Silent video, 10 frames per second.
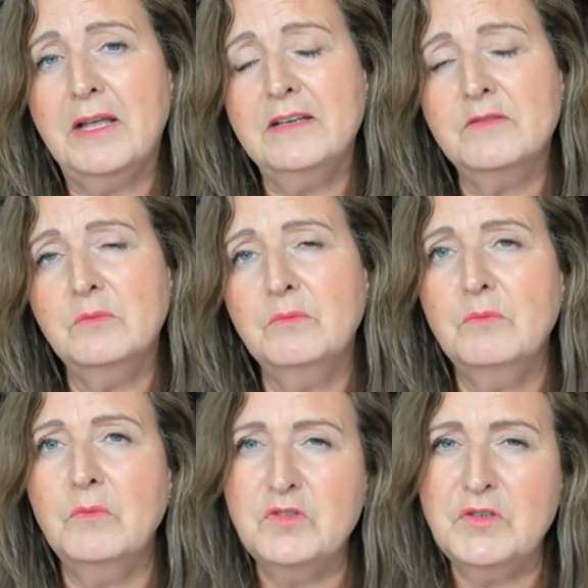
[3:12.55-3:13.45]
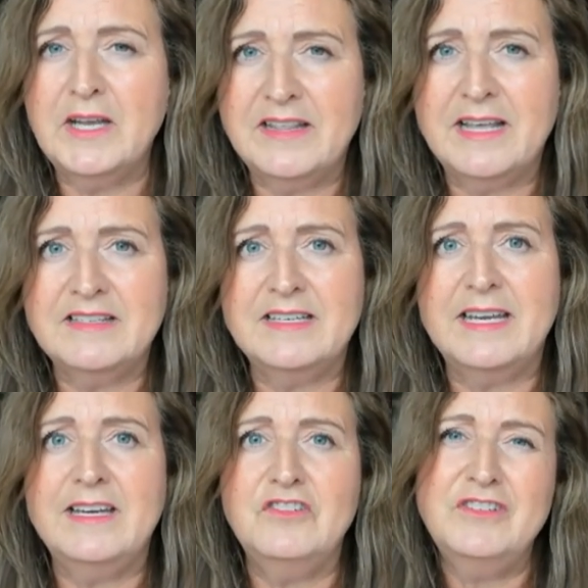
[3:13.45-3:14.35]
And once you get to that
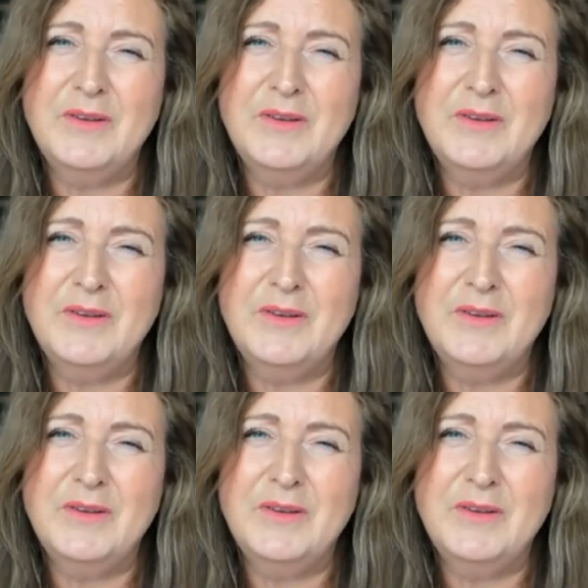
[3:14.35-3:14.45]
stage,